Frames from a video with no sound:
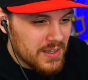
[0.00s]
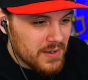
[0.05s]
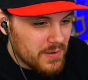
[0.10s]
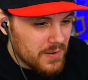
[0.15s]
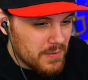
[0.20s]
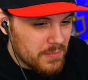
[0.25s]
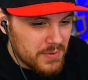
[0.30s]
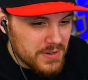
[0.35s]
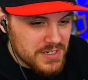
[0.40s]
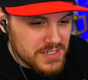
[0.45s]

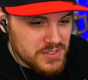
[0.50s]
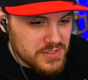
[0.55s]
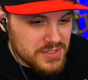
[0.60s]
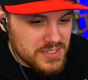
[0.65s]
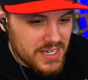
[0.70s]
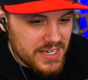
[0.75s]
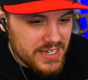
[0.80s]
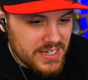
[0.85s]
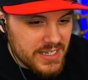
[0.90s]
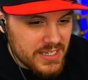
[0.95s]
Wait, what did you
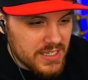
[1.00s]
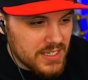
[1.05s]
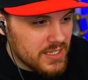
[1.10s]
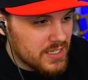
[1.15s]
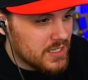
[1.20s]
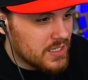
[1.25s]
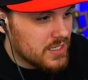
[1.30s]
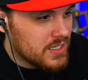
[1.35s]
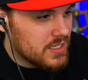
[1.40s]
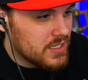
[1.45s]
say?
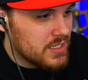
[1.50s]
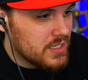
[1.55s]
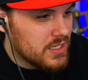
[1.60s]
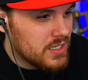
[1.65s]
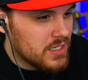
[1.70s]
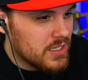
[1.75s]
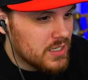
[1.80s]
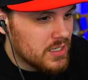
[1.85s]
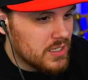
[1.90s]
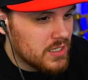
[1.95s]

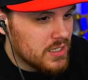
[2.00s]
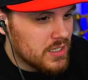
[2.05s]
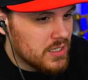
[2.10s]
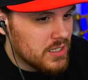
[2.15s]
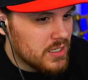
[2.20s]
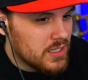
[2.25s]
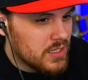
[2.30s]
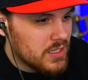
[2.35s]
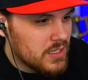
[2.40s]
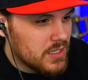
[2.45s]

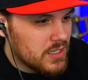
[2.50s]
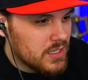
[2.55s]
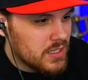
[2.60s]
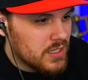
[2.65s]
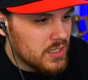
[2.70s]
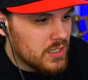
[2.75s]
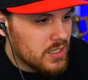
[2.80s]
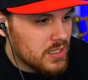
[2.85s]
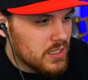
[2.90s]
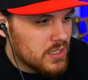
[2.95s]

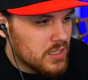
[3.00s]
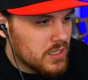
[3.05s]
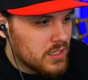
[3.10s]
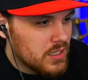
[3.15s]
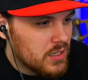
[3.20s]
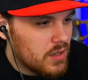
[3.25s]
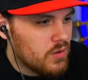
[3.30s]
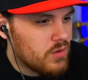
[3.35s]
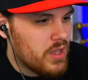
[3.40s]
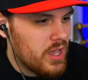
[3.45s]

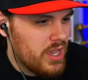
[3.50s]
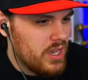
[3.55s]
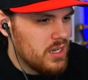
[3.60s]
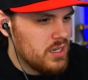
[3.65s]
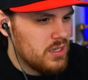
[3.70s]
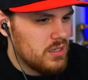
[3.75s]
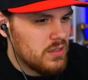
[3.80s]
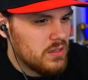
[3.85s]
Okay.